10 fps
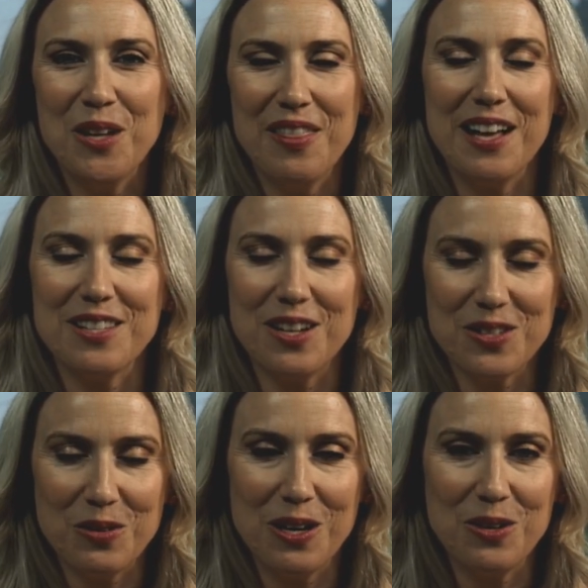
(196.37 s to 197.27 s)
That's also on
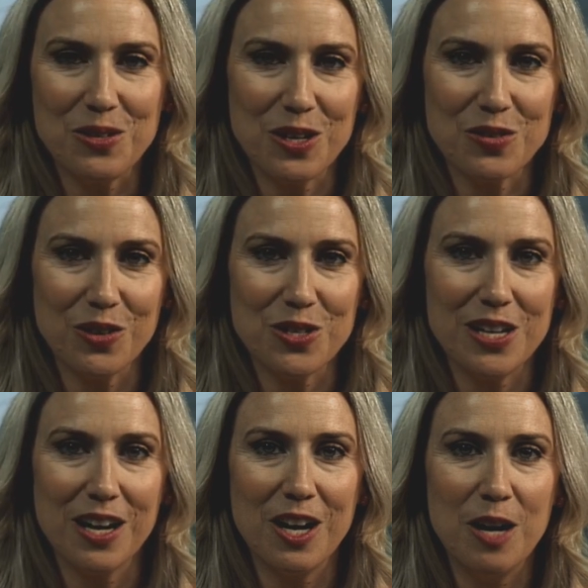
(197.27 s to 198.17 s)
ozarksfirst.com.